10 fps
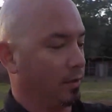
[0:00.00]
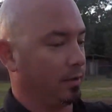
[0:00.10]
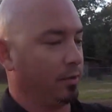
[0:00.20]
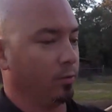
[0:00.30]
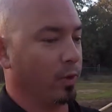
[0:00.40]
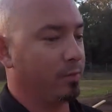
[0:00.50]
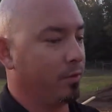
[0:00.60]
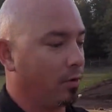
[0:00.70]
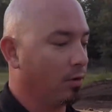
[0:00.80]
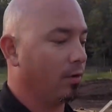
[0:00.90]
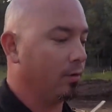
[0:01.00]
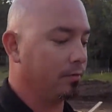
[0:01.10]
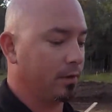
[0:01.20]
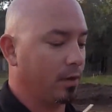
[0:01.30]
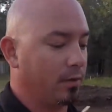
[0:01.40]
the rebar
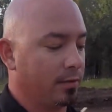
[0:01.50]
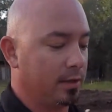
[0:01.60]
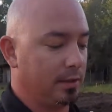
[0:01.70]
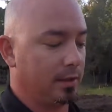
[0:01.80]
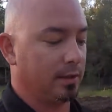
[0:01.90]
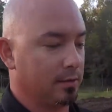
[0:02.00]
on the